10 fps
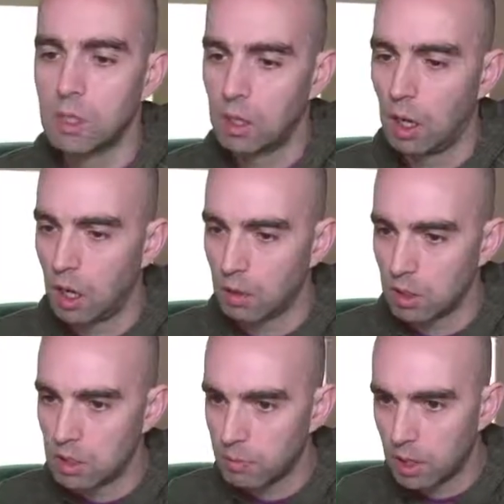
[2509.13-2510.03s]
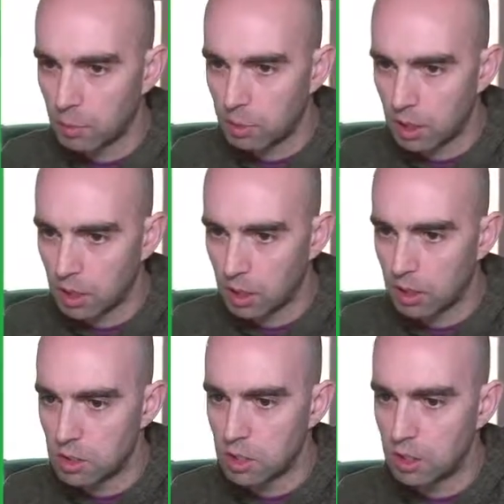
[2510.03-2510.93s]
Oh, Isabel B got a
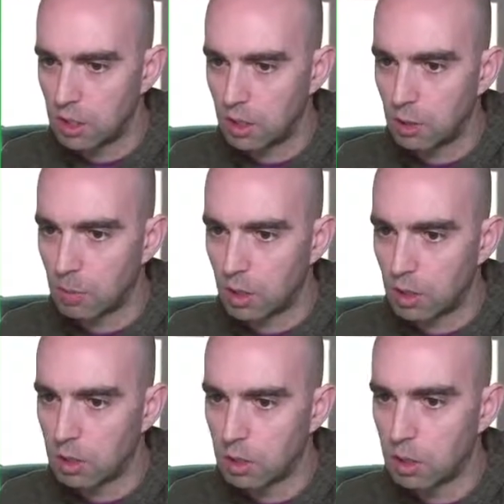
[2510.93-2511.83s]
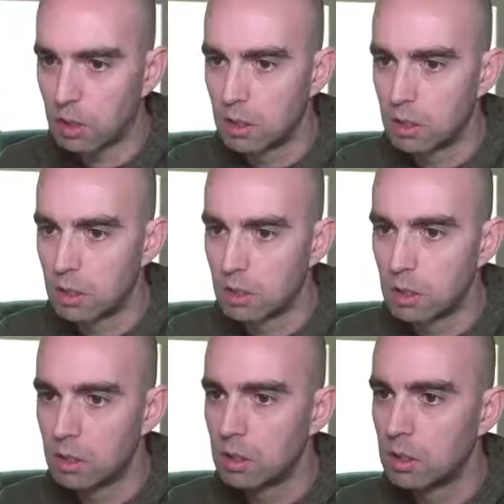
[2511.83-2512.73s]
GAA ball.
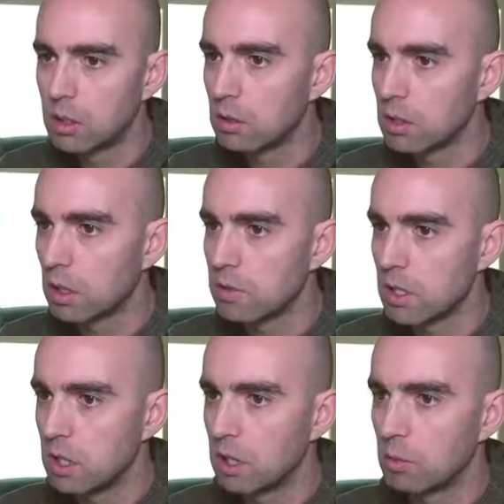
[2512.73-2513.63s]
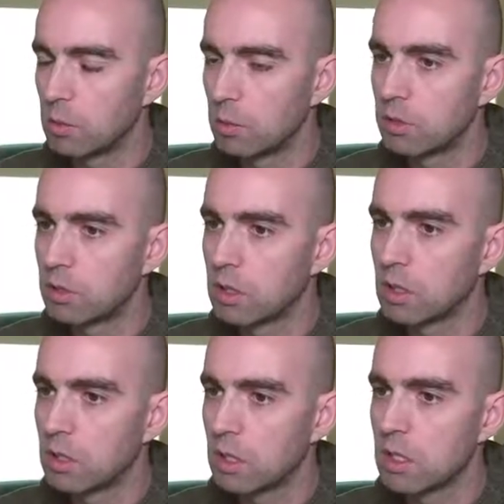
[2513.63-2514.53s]
Don't think I've seen that one before.
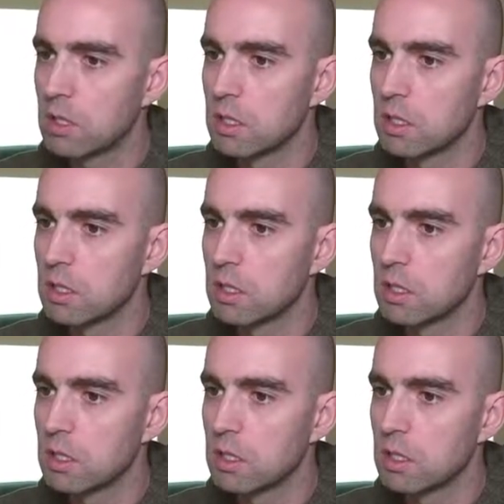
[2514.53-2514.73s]
Nice.